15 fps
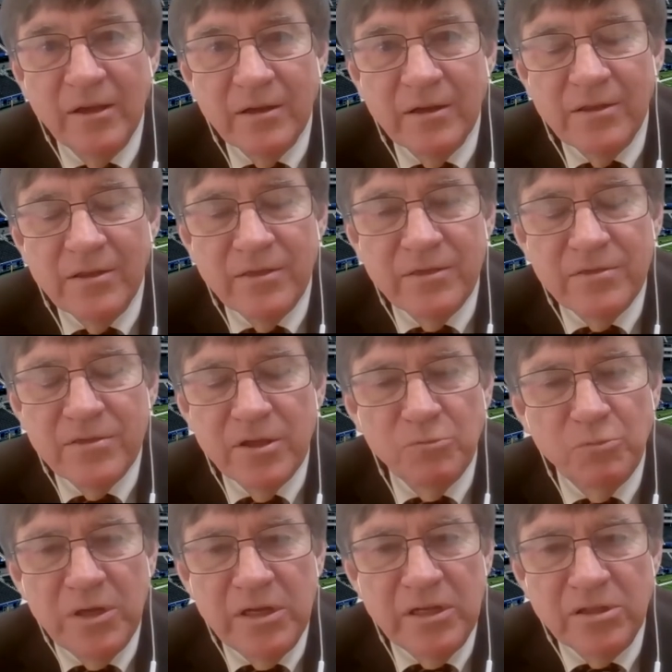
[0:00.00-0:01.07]
then
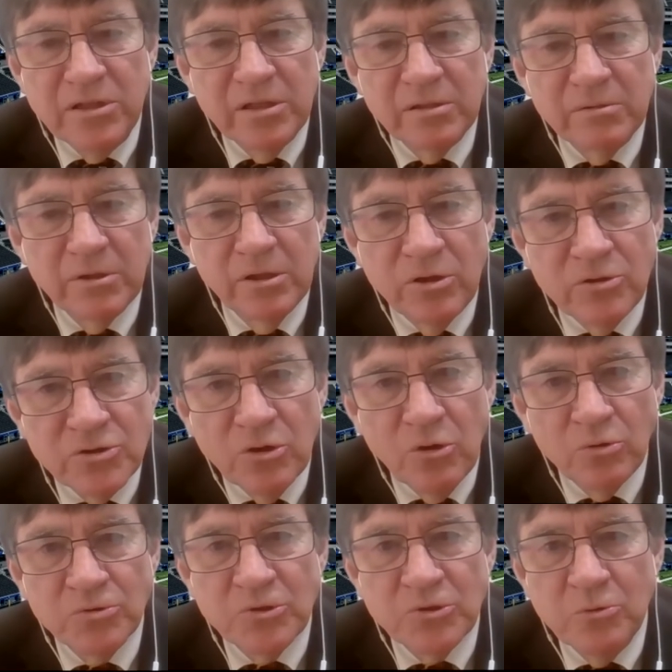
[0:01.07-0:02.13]
we need to close the
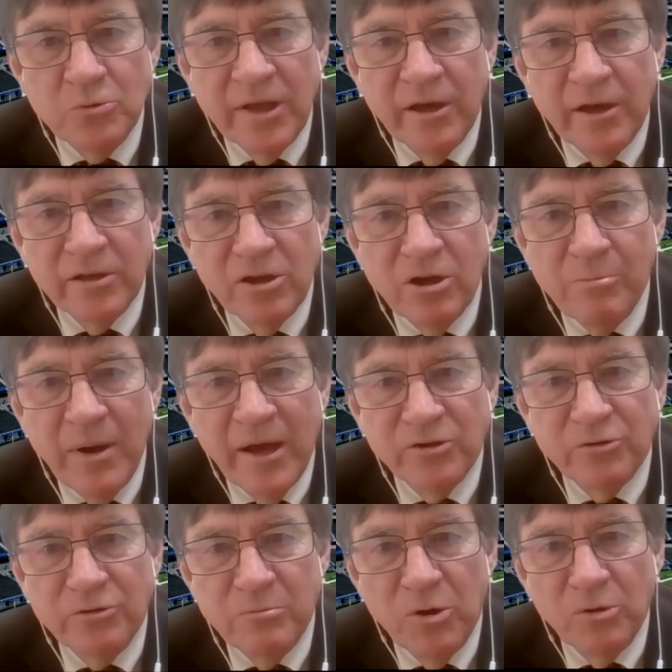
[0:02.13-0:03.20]
whole school down and go back to
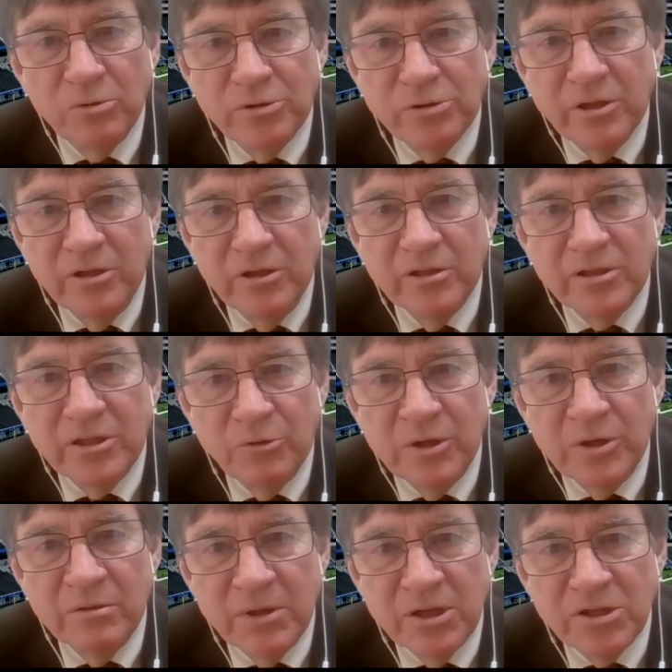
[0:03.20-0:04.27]
remote learning until we
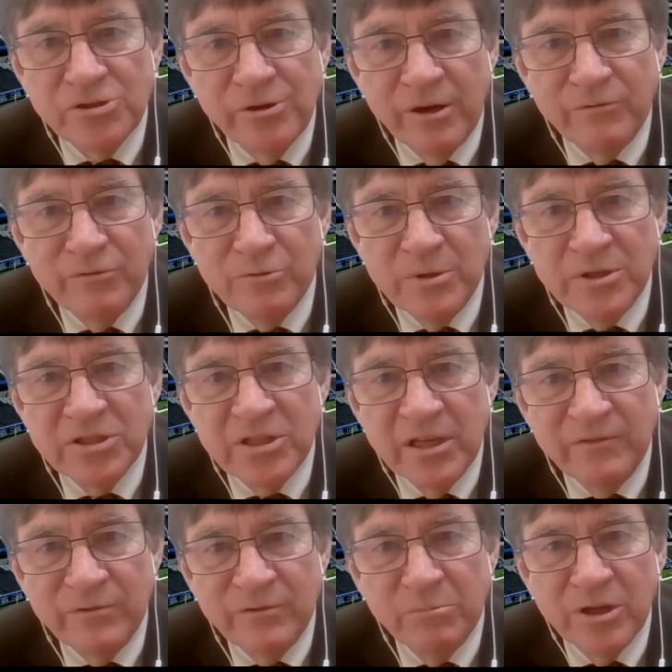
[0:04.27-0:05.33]
can make sure everyone's safe
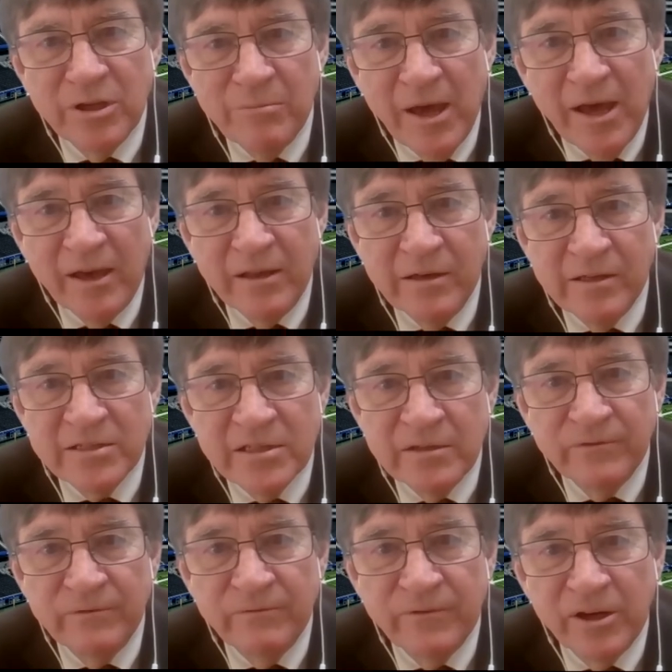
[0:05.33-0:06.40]
and bring them back into a safe
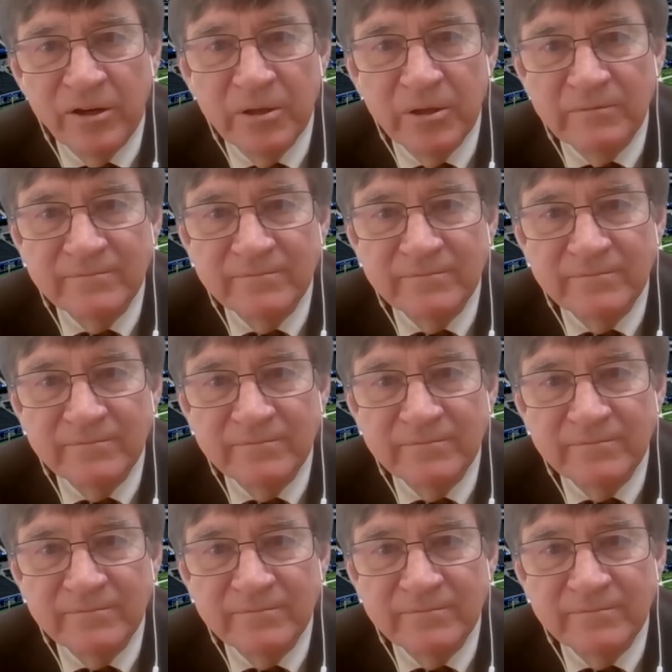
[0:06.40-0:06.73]
environment.